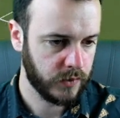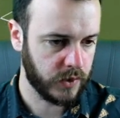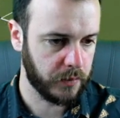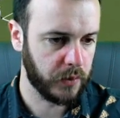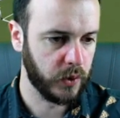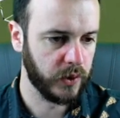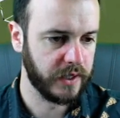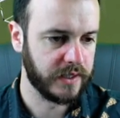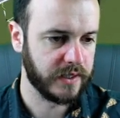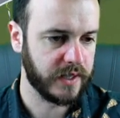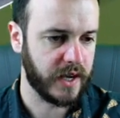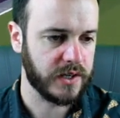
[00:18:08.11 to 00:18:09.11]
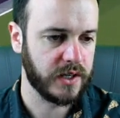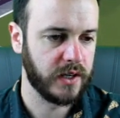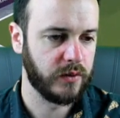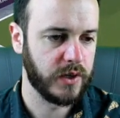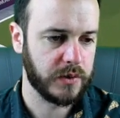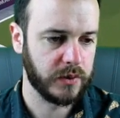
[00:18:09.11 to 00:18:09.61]
So ball into
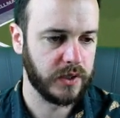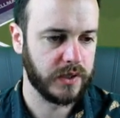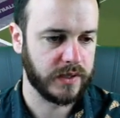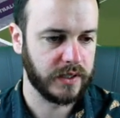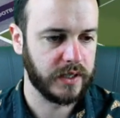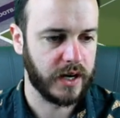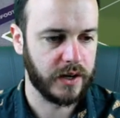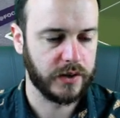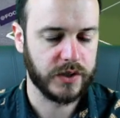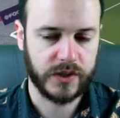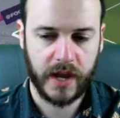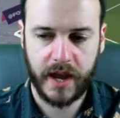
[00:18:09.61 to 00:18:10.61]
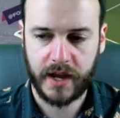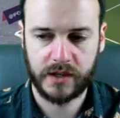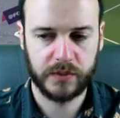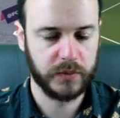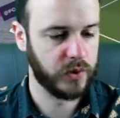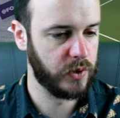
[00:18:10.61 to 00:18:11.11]
Tashan Richmond. Singano just
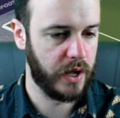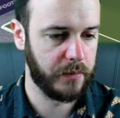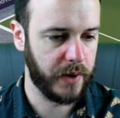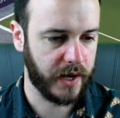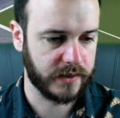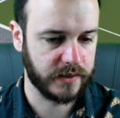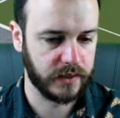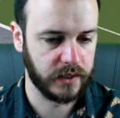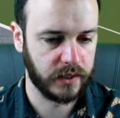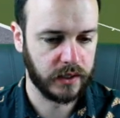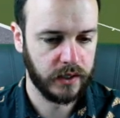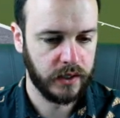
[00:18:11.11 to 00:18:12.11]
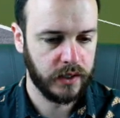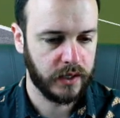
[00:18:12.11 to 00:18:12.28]
hangs the ball up back stick.